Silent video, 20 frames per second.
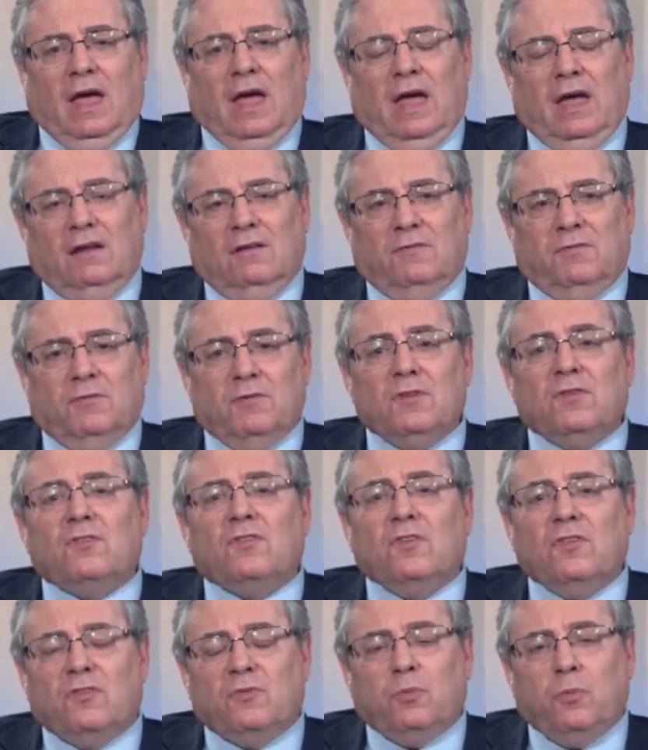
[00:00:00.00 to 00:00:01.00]
And for
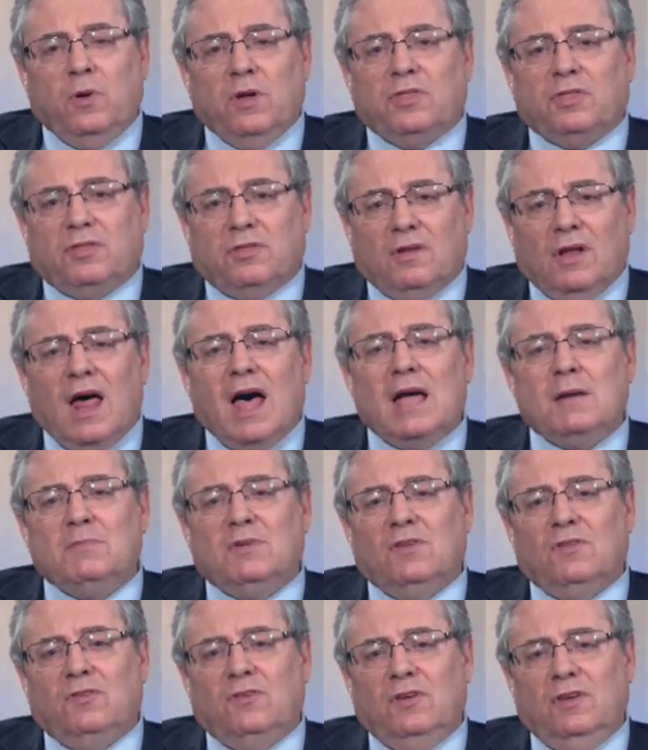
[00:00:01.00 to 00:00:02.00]
instance, with
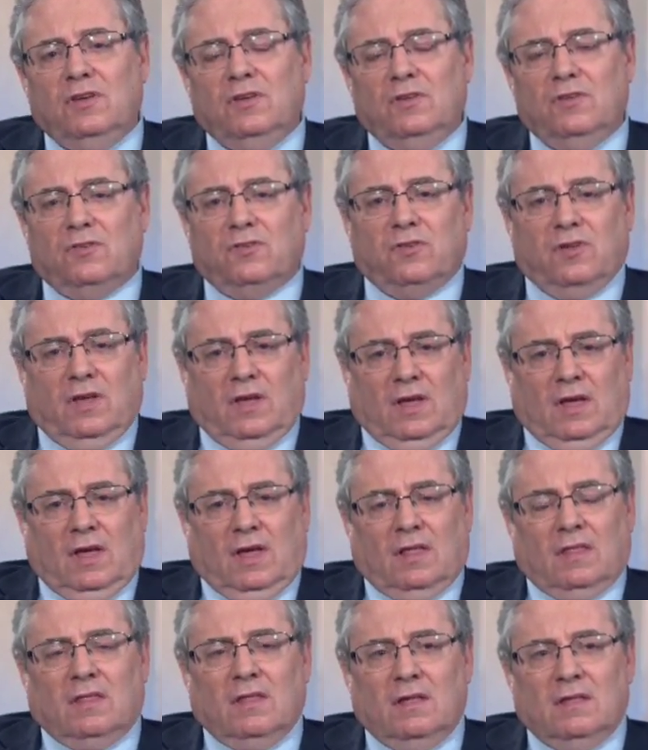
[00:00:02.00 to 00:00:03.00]
Lyme disease,
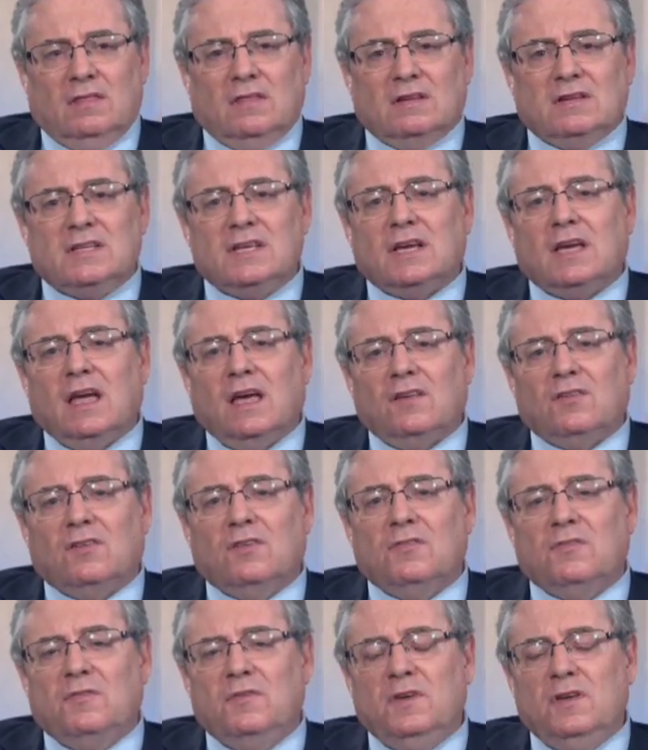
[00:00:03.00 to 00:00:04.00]
The tick has
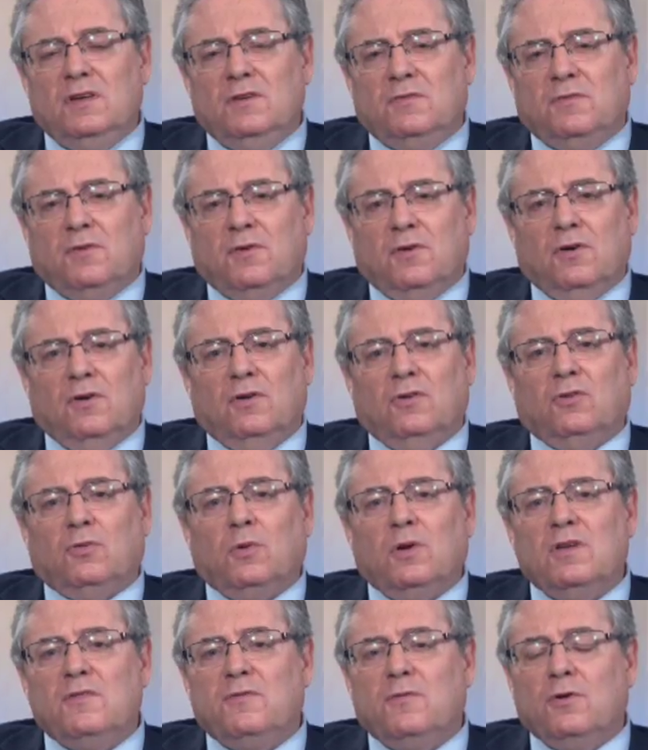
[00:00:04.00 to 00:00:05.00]
to feed for
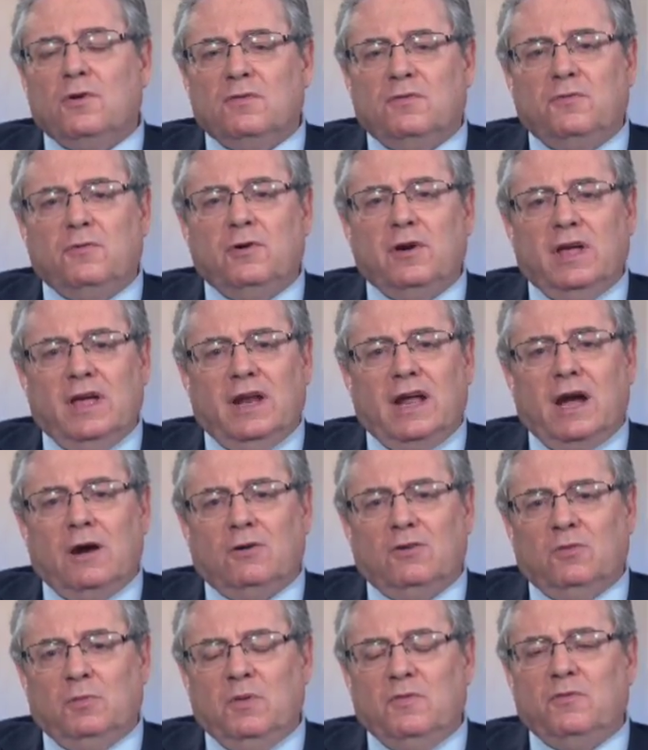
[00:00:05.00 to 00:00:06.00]
24 to 48
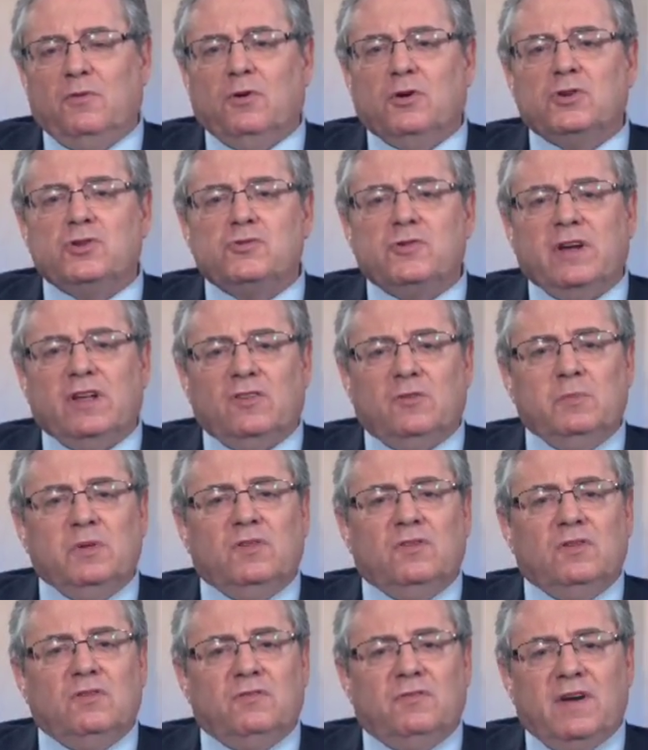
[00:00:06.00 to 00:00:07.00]
hours before it
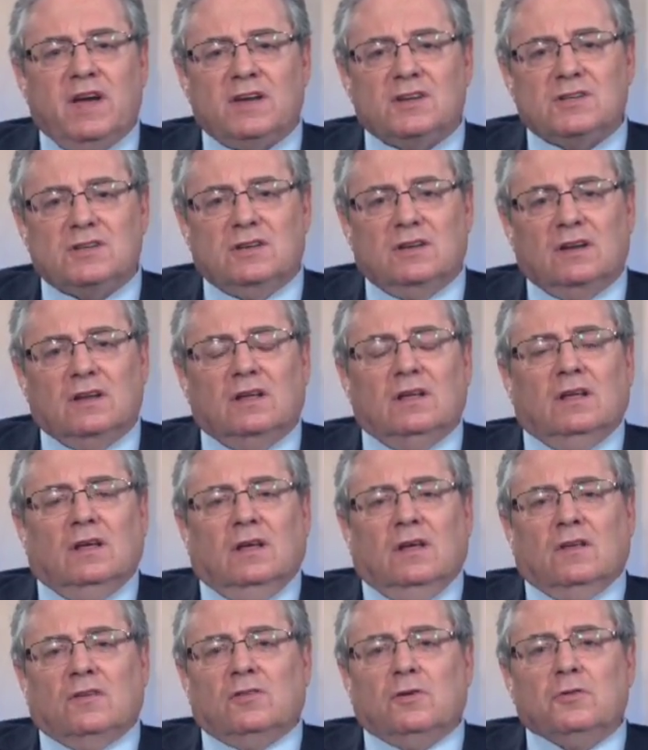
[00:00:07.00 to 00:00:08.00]
transmits infection.
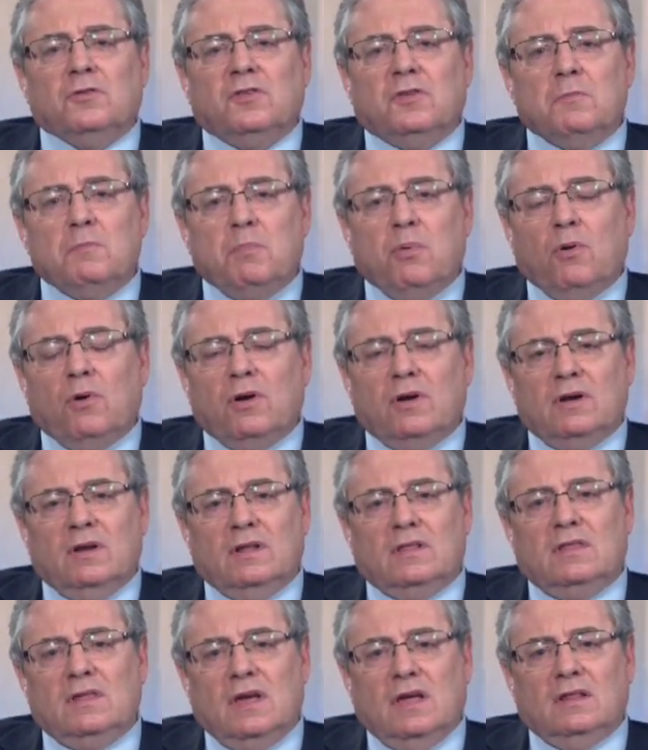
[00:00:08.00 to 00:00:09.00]
So it's important
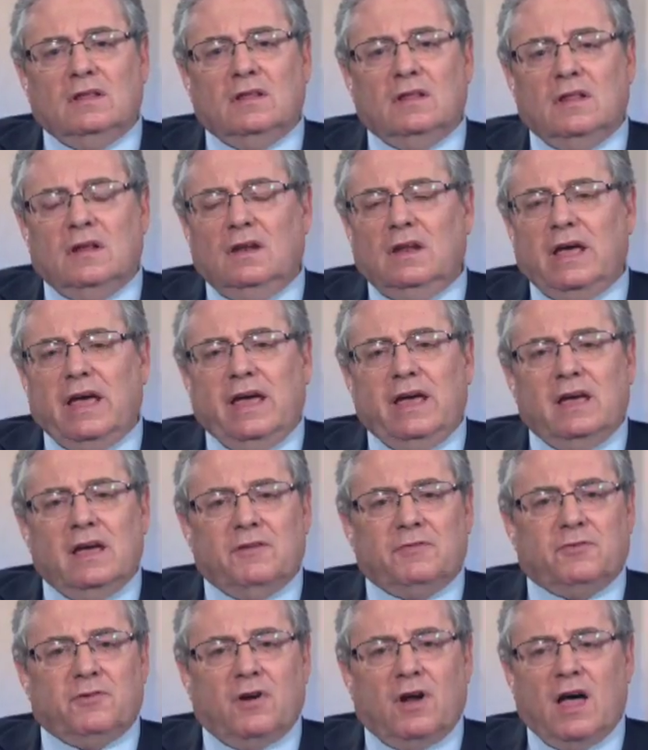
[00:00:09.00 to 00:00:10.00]
at the end of the day,
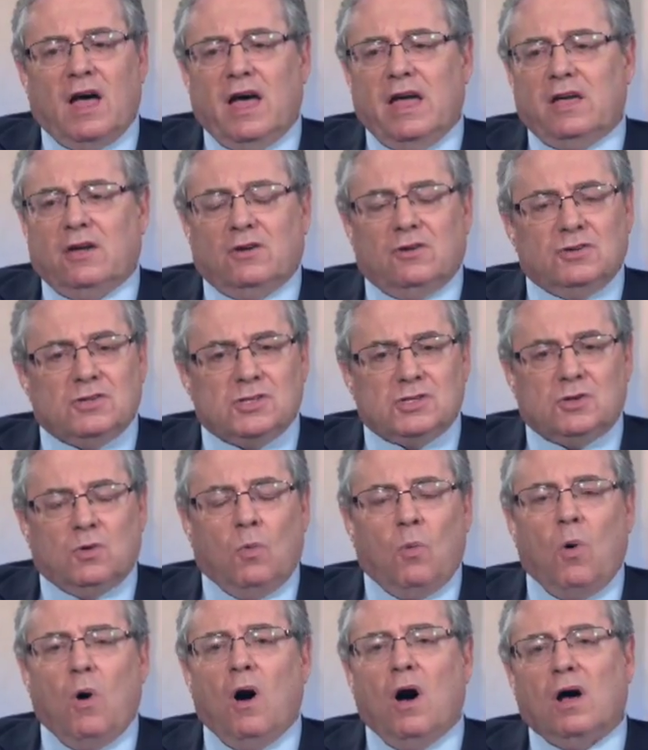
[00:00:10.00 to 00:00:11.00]
after a hike or just a
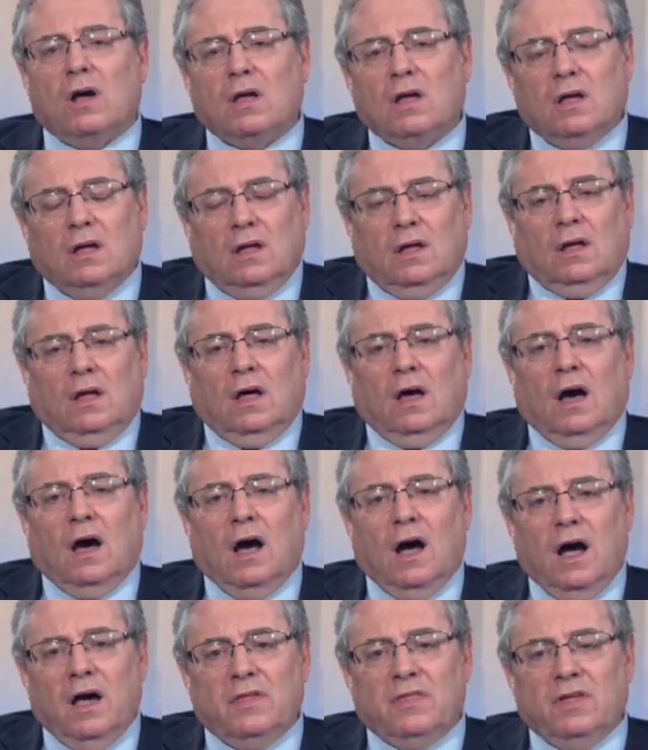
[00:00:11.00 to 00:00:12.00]
walk,
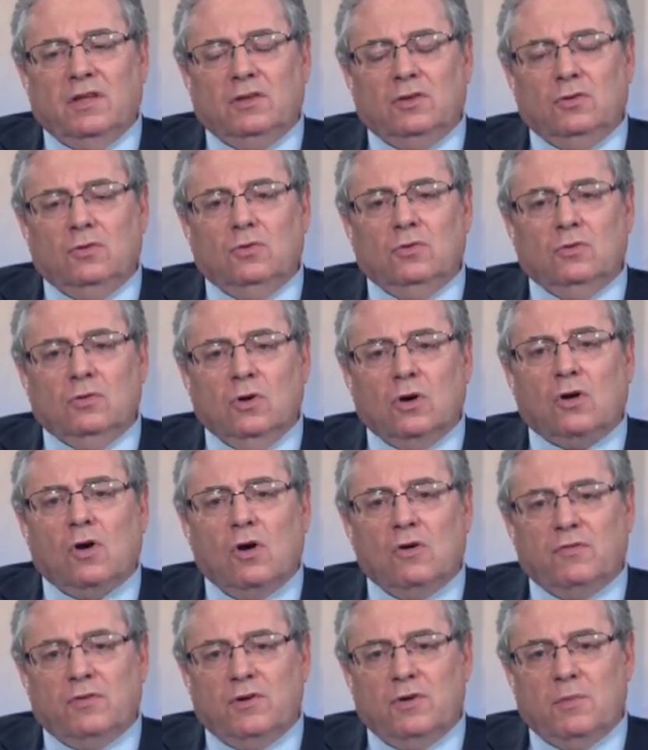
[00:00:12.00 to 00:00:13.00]
that you look
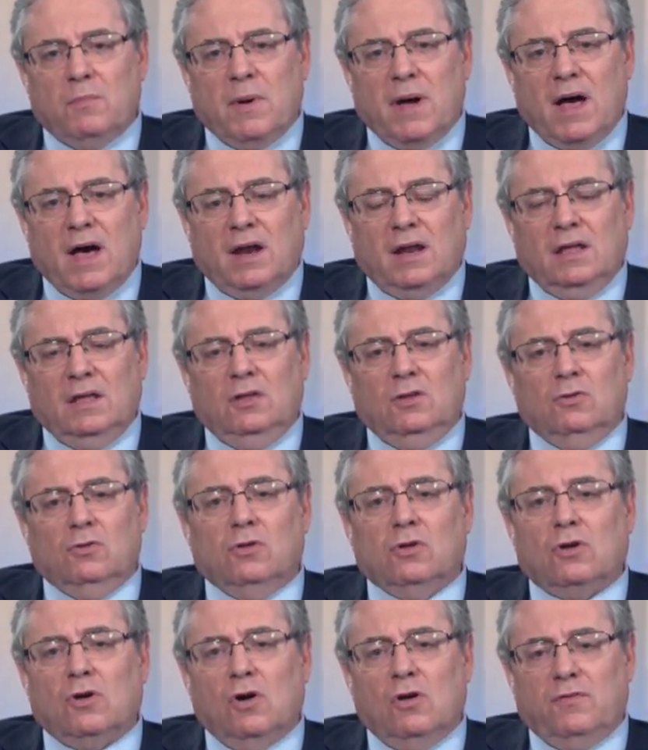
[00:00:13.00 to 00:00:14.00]
over your body, you
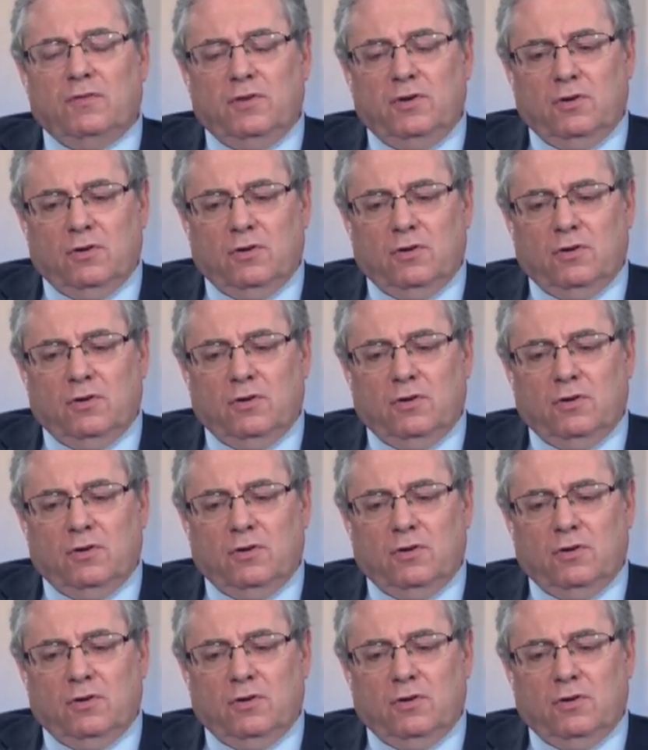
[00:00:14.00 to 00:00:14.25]
look over